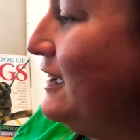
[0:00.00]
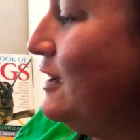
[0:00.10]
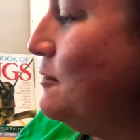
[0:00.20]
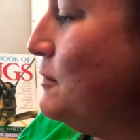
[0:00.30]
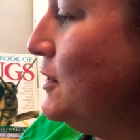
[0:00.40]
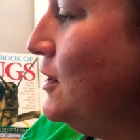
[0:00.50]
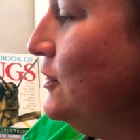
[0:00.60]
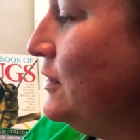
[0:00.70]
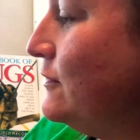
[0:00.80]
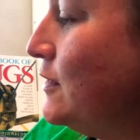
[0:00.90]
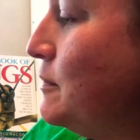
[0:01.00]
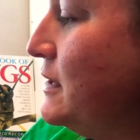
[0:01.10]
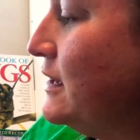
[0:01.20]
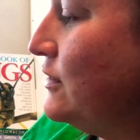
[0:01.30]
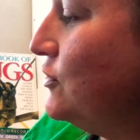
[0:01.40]
emerging from
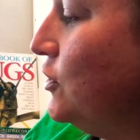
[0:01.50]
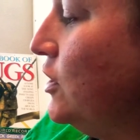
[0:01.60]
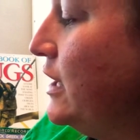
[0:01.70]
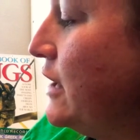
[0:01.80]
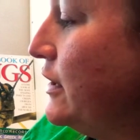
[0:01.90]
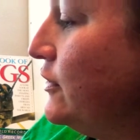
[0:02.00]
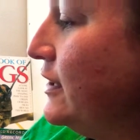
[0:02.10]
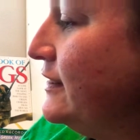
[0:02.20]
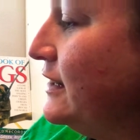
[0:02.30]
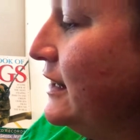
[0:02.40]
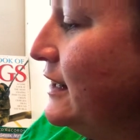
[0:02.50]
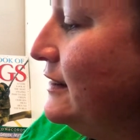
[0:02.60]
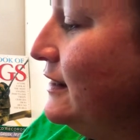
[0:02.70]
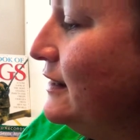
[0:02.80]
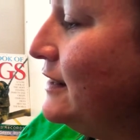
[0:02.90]
the extraordinary
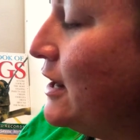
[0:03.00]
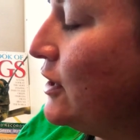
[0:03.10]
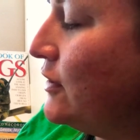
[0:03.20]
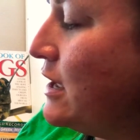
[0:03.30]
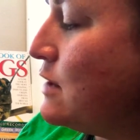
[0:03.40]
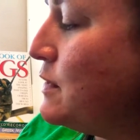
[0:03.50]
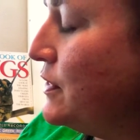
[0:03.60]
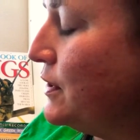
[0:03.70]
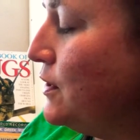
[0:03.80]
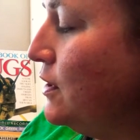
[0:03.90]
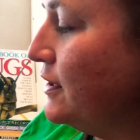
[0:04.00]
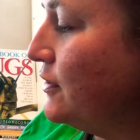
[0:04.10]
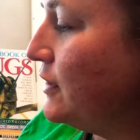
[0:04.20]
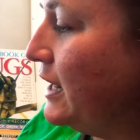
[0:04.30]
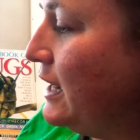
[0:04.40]
chrysalis, decorated with a golden
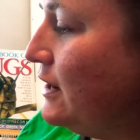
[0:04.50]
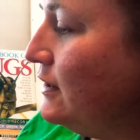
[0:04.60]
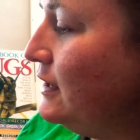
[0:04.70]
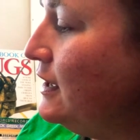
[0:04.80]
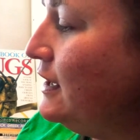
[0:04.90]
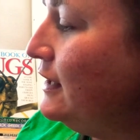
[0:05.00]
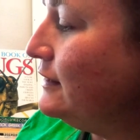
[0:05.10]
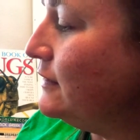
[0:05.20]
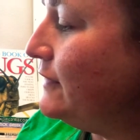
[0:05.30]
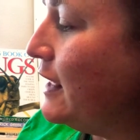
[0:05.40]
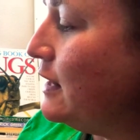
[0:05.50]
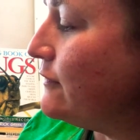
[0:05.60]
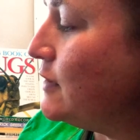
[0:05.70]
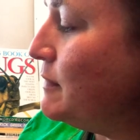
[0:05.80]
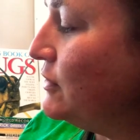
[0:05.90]
crown,
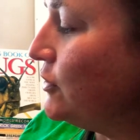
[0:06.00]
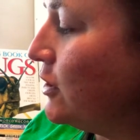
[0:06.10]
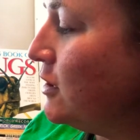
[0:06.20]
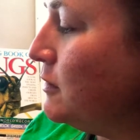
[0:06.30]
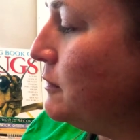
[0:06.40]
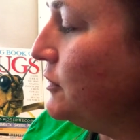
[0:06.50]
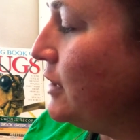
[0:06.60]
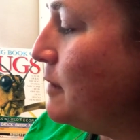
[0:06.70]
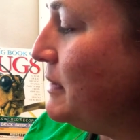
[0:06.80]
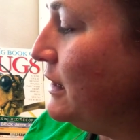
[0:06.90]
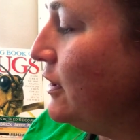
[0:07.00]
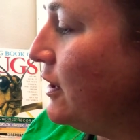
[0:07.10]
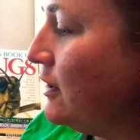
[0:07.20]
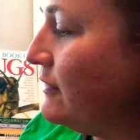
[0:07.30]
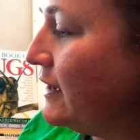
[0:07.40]
developed from a chubby
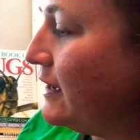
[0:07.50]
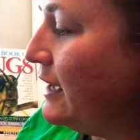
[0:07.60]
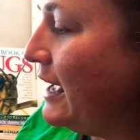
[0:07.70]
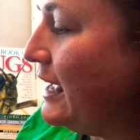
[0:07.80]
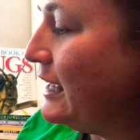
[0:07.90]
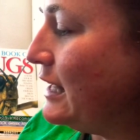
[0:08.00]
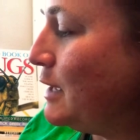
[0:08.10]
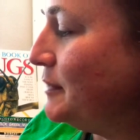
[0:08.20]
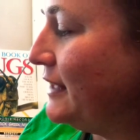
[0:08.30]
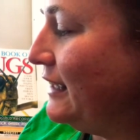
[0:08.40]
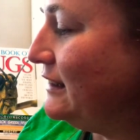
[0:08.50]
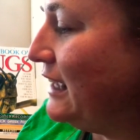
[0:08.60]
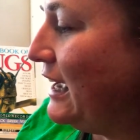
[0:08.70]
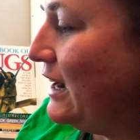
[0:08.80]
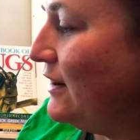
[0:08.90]
larva hanging upside
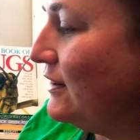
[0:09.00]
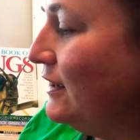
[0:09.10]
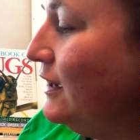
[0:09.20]
down,